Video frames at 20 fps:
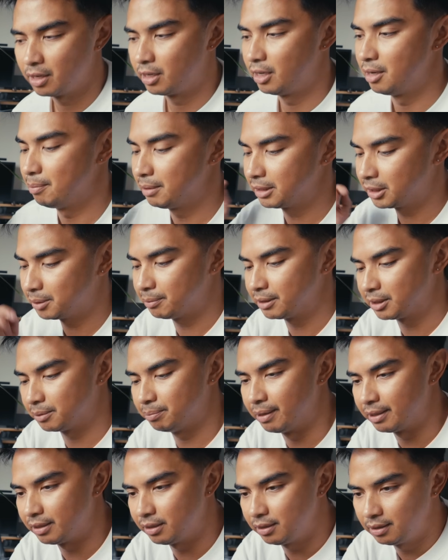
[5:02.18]
All right, much
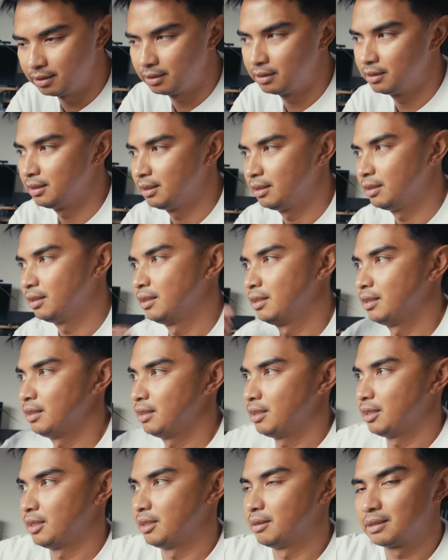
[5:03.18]
better.
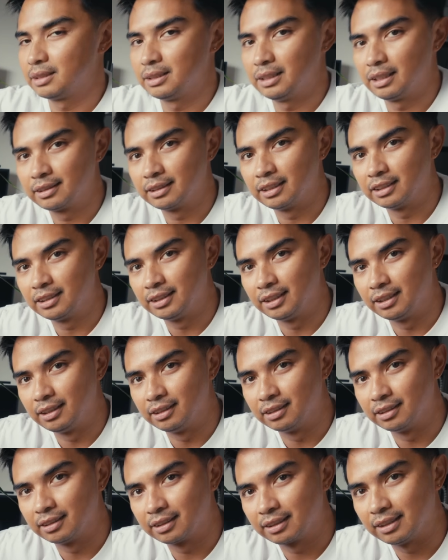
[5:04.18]
It's not touching
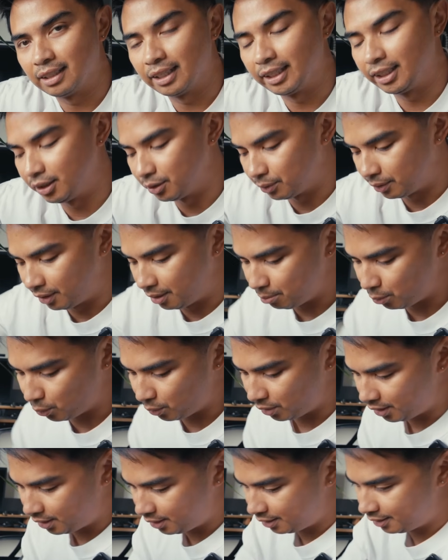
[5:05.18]
the sliding door
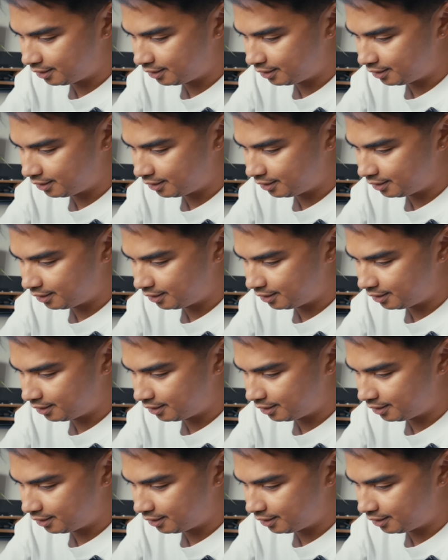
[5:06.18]
anymore,